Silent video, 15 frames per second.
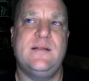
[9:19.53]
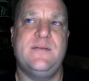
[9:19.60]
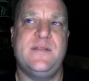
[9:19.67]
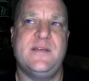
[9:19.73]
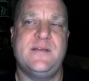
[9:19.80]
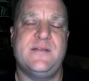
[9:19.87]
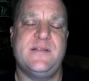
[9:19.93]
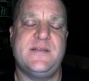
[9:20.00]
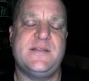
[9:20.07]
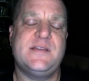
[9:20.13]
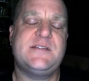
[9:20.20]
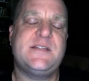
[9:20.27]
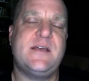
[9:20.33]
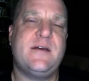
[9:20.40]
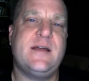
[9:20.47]

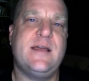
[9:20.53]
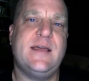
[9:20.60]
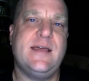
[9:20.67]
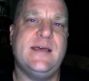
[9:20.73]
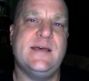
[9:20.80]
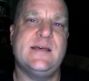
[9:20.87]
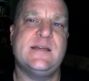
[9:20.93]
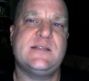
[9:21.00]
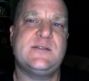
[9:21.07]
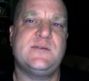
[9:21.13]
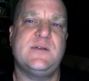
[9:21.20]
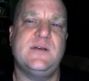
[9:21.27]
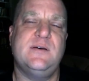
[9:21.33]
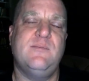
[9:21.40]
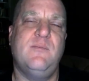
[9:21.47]
this theory
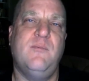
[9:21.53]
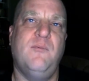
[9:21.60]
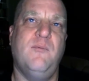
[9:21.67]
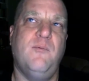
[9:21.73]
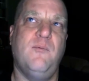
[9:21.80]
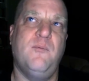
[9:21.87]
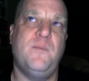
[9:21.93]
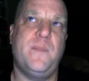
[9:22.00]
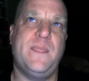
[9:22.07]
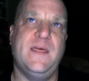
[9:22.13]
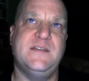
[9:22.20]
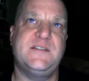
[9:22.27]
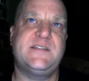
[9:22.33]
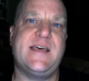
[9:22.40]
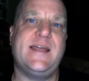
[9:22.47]
is,
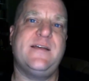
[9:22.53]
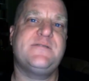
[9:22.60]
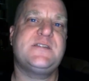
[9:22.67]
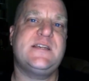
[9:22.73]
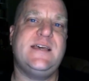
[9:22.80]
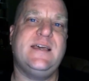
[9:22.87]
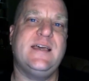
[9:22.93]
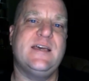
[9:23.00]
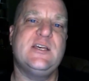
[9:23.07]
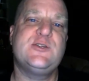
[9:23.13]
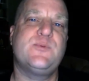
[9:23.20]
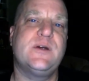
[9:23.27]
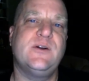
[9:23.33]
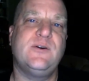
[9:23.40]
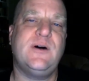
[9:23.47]
instead of seeing
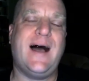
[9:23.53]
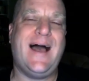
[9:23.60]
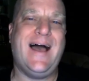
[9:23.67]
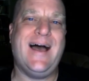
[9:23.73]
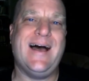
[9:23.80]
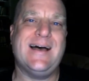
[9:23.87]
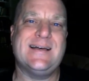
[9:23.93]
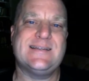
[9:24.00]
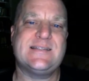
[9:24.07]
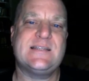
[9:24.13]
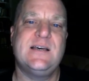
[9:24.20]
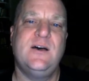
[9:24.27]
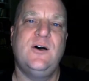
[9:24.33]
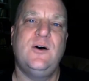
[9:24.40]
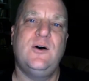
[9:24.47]
Israel
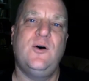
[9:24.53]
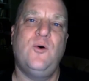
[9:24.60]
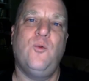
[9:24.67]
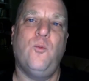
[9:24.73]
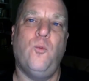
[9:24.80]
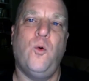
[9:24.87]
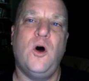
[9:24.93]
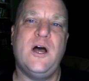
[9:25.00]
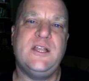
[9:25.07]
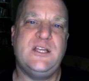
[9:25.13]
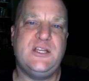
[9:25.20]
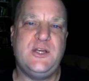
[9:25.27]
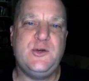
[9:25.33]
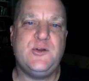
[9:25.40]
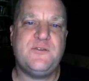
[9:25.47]
as one
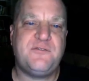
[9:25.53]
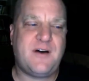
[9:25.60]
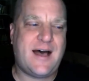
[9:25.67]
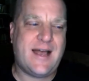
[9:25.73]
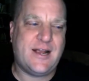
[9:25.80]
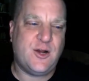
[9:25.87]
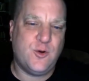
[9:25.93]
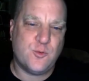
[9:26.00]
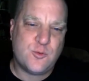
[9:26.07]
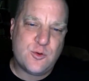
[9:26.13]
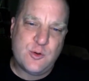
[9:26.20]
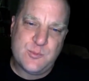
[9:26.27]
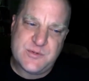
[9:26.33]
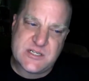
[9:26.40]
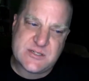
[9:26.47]
unified
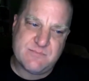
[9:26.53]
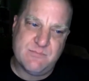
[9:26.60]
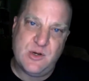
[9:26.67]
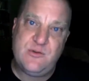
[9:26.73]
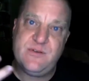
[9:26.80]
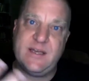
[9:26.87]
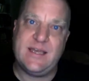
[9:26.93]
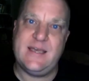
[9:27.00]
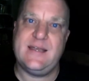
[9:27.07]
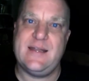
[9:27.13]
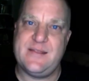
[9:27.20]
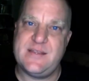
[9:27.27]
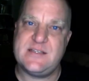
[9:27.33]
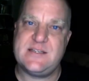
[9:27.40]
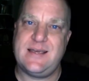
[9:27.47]
group just moving in
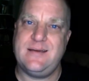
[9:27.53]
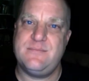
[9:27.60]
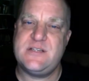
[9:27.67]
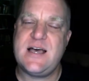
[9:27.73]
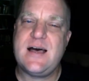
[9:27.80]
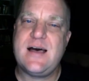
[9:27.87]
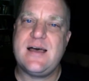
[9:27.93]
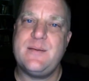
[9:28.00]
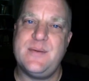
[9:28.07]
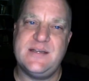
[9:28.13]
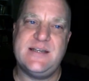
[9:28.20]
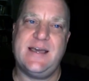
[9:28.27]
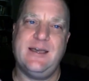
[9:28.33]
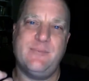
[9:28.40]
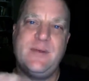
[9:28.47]
at the same time
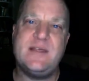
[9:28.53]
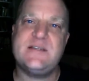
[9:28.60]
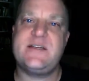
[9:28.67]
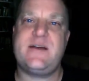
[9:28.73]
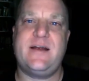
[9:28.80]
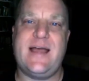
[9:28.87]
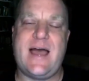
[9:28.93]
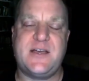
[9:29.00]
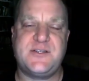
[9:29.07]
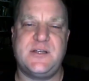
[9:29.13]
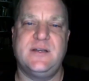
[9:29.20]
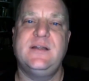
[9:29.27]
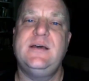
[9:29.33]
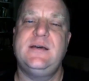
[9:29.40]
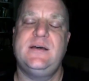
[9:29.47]
and taking military
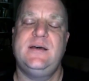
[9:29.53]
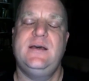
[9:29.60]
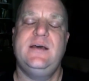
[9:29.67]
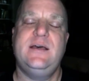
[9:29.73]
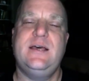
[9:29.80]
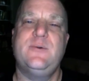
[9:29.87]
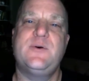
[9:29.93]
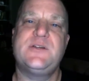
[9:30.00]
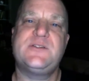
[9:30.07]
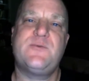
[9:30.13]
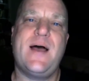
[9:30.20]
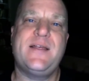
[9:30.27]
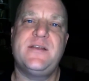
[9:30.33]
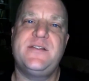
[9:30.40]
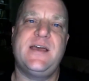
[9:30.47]
action, it was
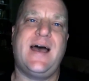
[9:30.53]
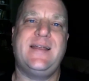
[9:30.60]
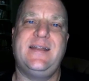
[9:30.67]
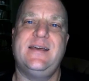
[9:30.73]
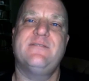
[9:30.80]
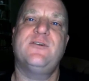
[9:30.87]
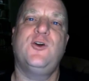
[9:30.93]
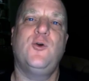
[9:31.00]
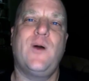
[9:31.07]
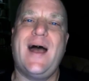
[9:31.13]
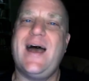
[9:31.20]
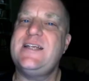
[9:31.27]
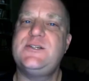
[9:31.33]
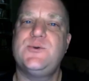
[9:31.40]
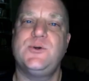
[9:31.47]
rather the idea of
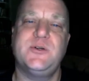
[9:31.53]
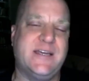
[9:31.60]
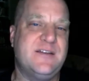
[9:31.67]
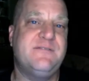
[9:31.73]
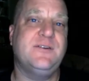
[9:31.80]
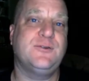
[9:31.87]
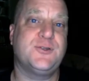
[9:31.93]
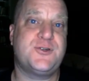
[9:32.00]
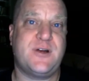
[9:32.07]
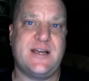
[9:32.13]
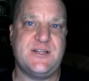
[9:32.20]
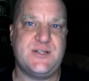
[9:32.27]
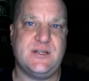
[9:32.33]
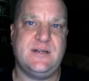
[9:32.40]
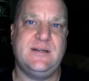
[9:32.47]
gradual
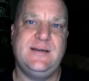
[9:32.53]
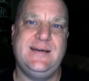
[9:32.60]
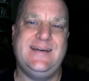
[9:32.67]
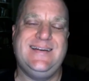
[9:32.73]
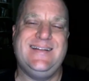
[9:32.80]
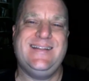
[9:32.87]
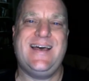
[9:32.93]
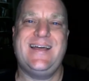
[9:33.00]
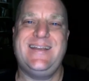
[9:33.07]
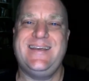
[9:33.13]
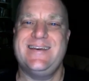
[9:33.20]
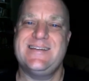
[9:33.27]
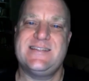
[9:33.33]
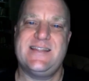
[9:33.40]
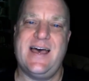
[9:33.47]
infiltration. The
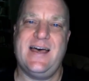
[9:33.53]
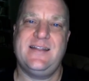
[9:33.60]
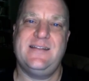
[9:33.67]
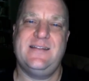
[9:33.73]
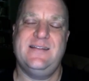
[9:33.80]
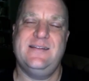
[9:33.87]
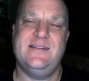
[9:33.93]
idea is that